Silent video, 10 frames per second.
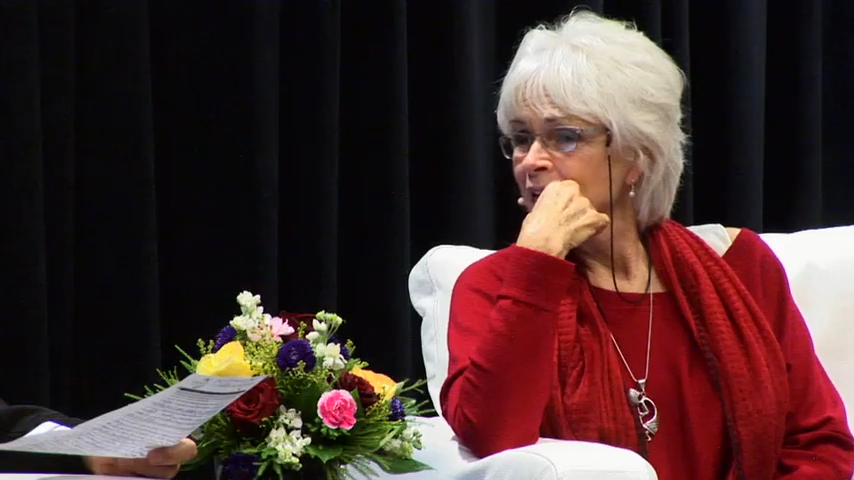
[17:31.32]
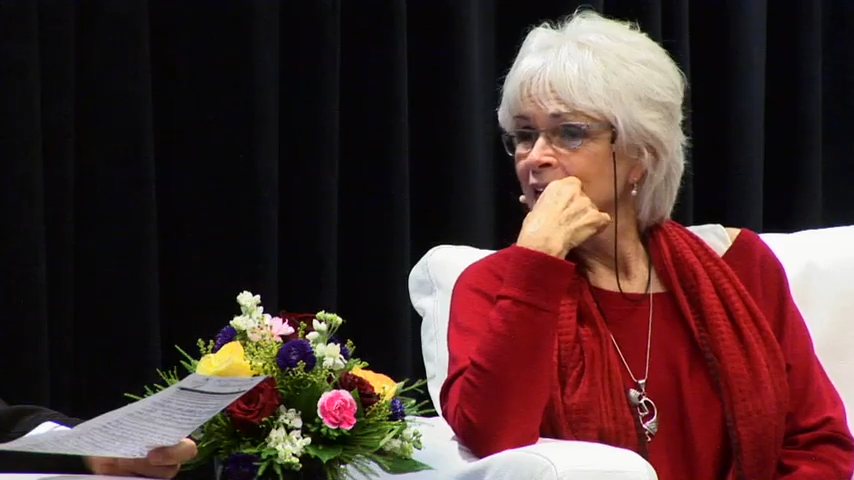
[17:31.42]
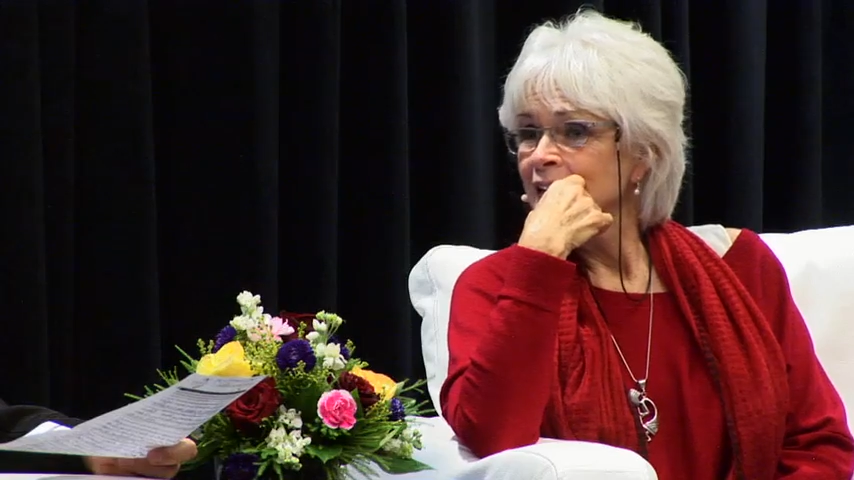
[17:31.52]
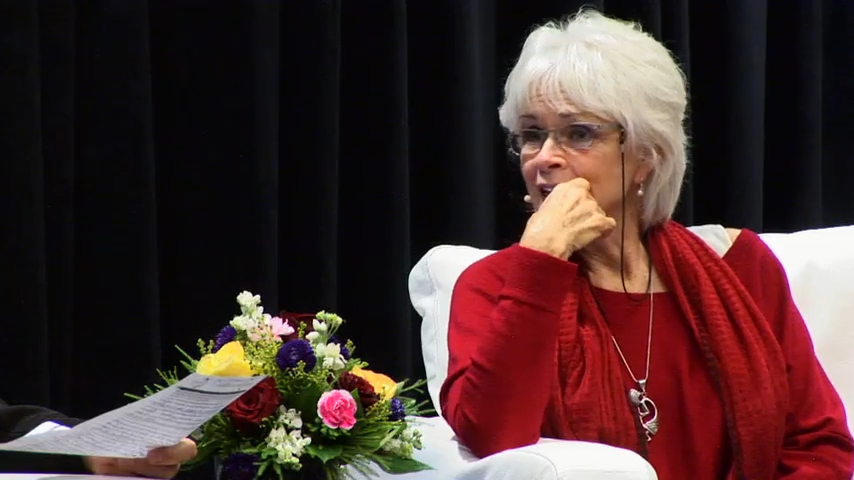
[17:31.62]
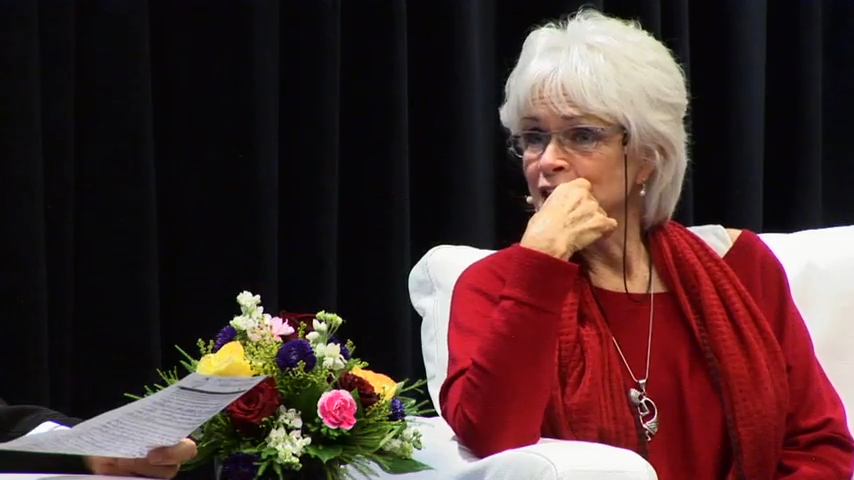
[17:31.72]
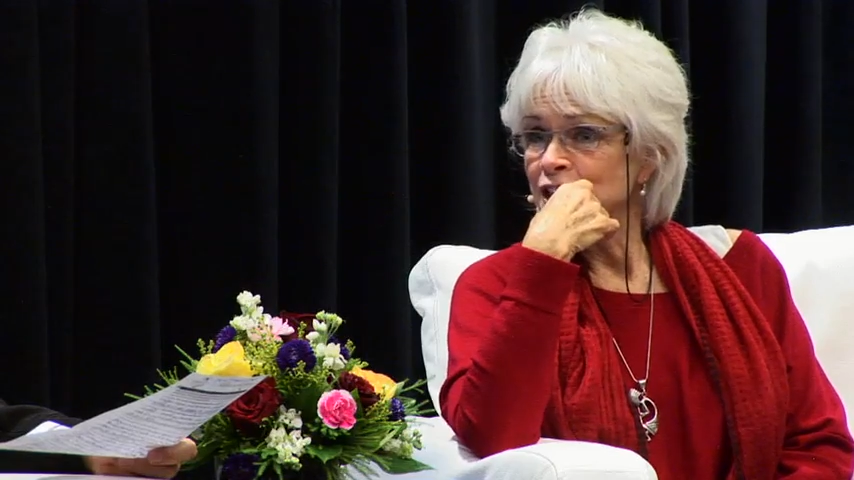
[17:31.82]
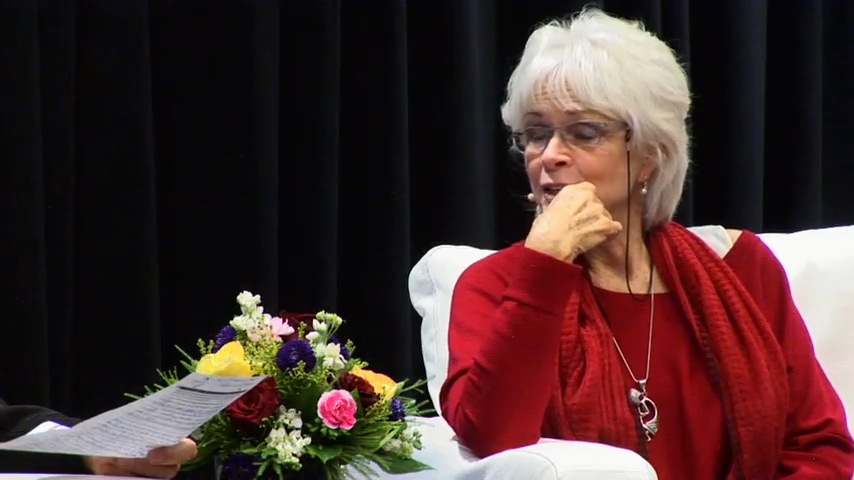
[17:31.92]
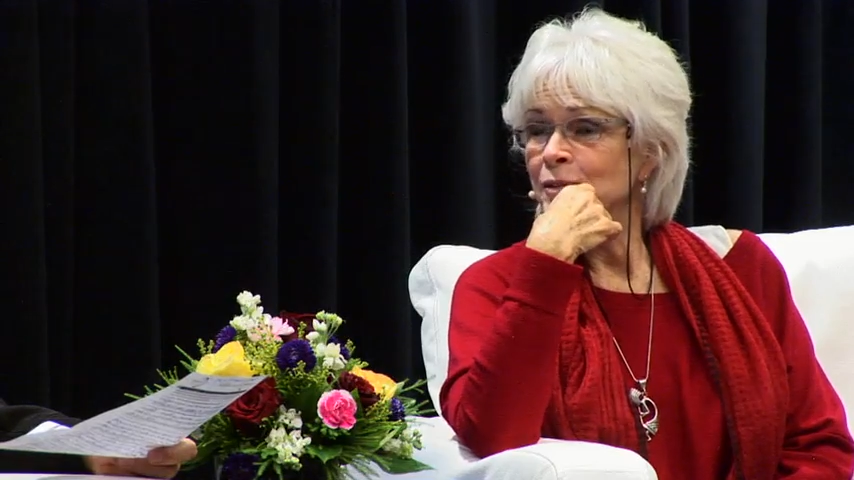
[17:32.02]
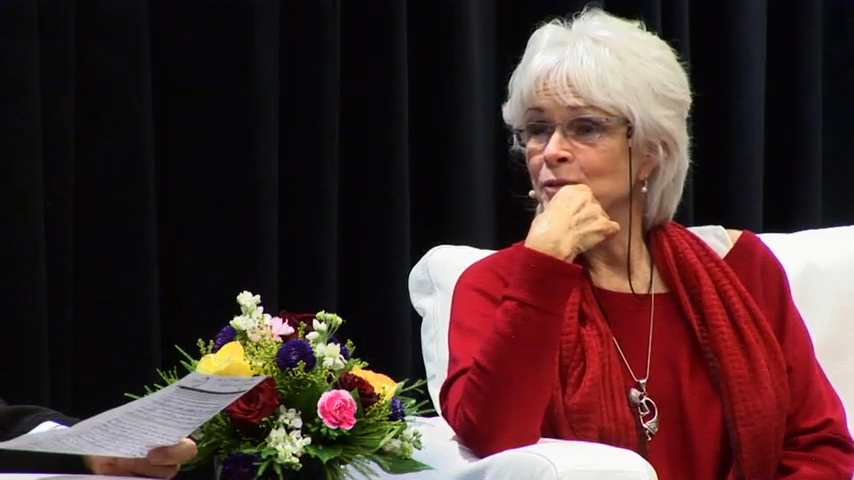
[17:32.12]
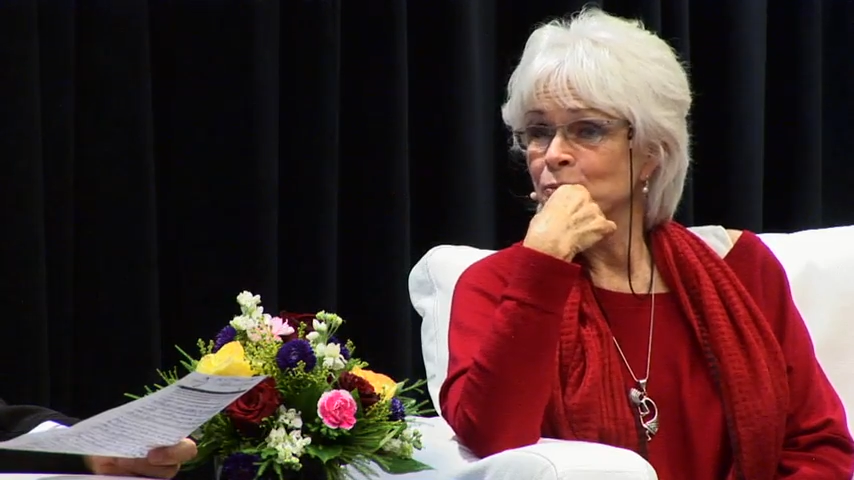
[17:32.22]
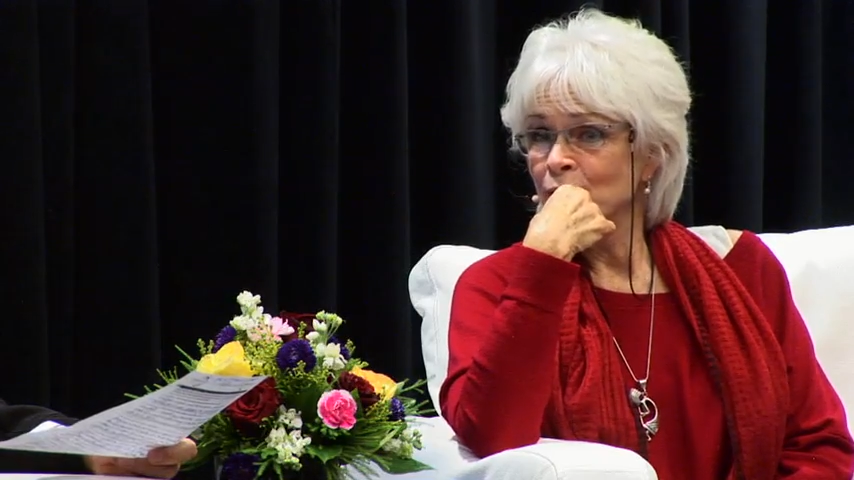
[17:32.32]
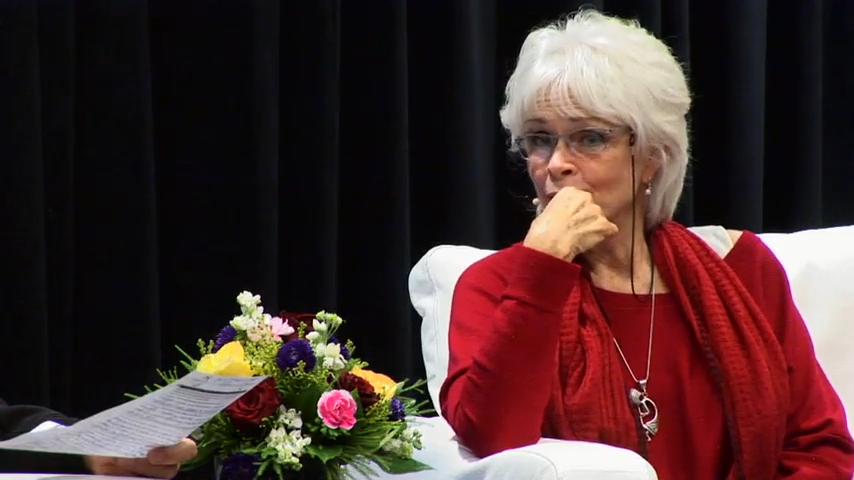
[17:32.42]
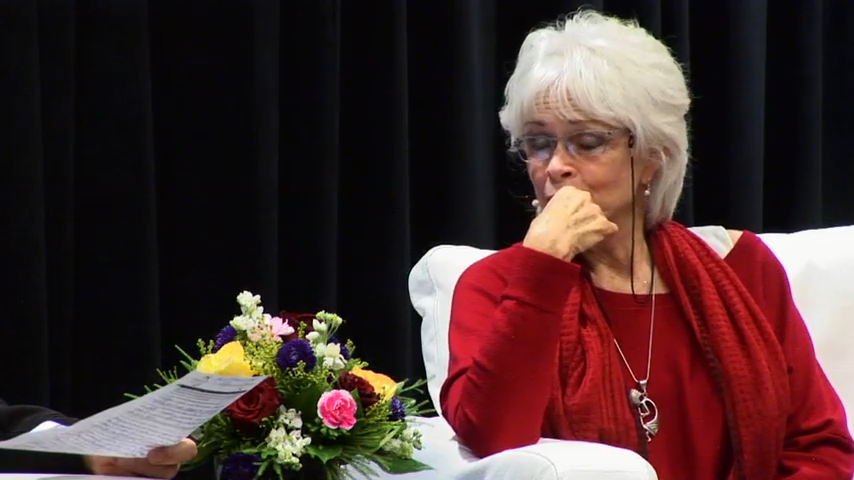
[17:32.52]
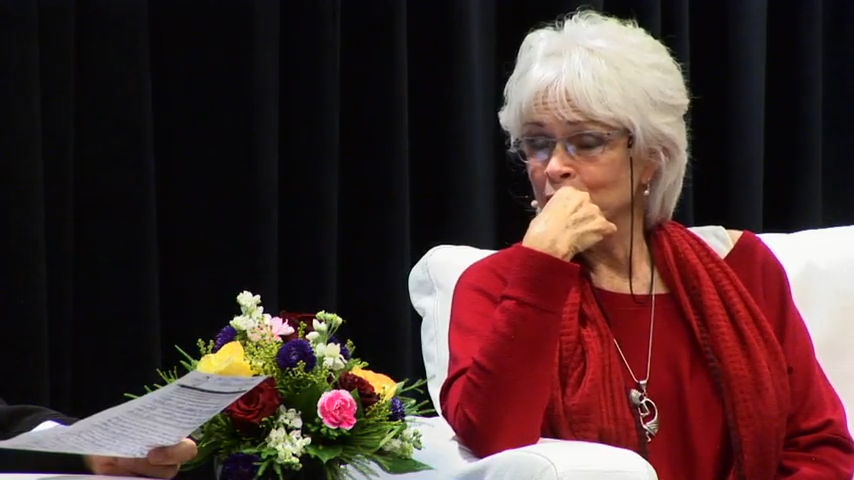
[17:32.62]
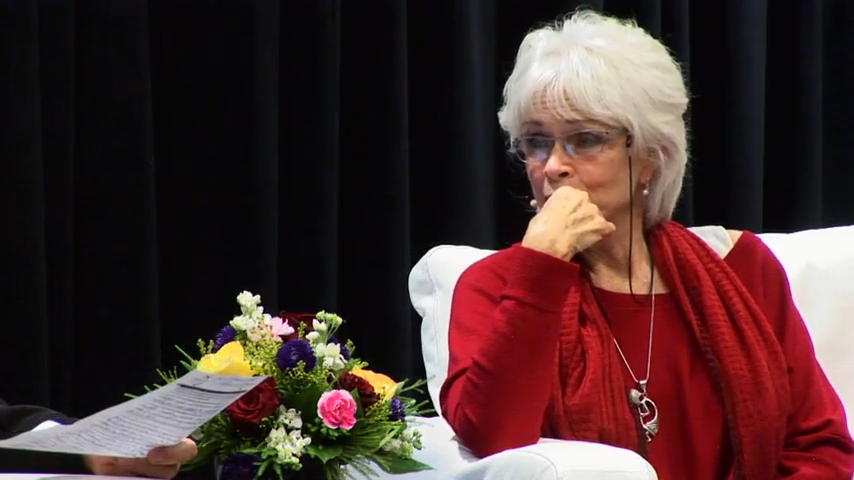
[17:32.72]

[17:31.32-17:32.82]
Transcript: Yeah, she probably